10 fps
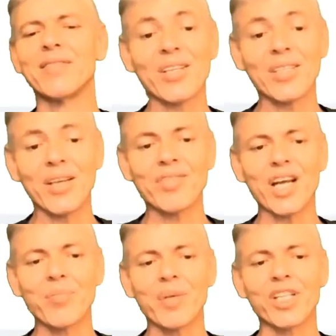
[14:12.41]
This if
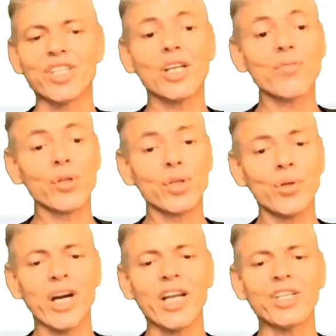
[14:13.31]
statement checks for
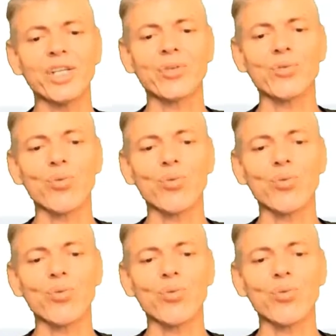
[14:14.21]
two ranges,